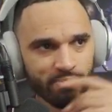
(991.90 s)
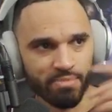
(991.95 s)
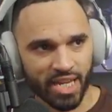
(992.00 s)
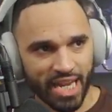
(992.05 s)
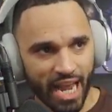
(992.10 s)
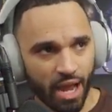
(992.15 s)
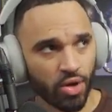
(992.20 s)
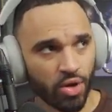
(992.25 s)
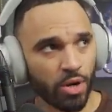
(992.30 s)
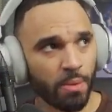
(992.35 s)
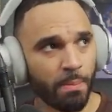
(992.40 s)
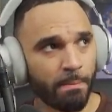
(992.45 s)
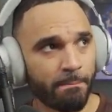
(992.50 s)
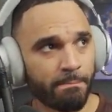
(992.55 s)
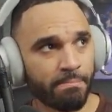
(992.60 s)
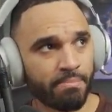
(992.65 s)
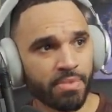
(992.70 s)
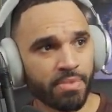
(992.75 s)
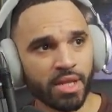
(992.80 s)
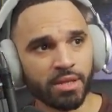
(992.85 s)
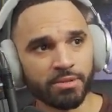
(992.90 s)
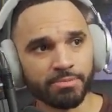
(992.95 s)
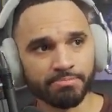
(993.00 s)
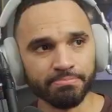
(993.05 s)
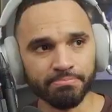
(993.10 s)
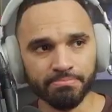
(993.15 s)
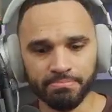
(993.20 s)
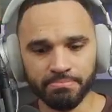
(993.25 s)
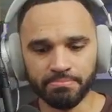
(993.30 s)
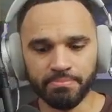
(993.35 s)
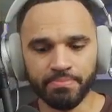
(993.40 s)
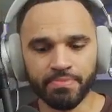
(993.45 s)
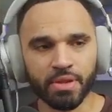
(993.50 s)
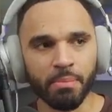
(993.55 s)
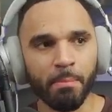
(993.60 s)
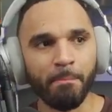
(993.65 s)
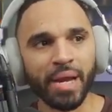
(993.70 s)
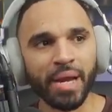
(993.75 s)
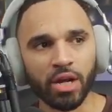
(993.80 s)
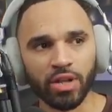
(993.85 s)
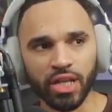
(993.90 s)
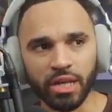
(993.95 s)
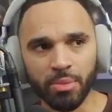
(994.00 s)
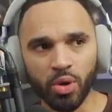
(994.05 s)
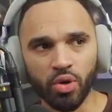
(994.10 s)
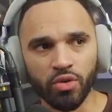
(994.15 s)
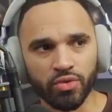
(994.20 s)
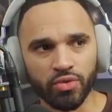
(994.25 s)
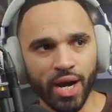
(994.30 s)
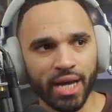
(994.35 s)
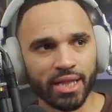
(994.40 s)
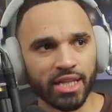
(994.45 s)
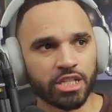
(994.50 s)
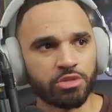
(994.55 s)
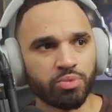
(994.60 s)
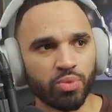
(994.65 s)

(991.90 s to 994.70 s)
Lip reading: Counter. Barely moved, right? Let's